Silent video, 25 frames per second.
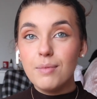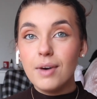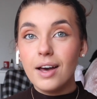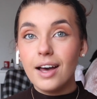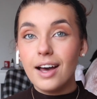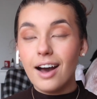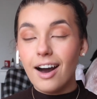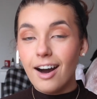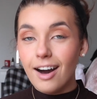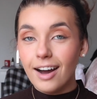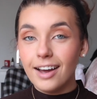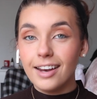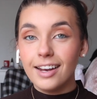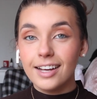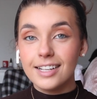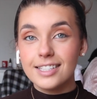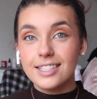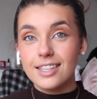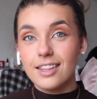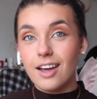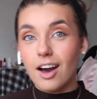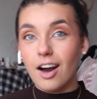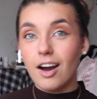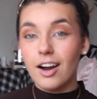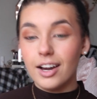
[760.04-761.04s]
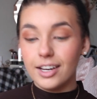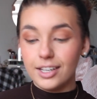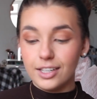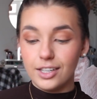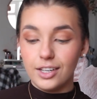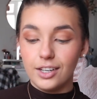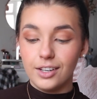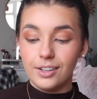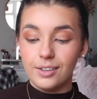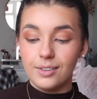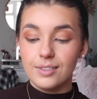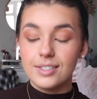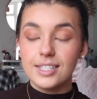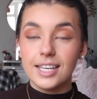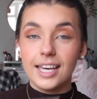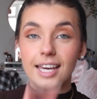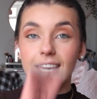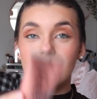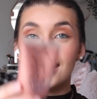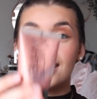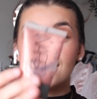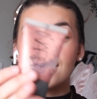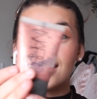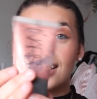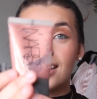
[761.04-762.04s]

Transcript: highlighter that I use is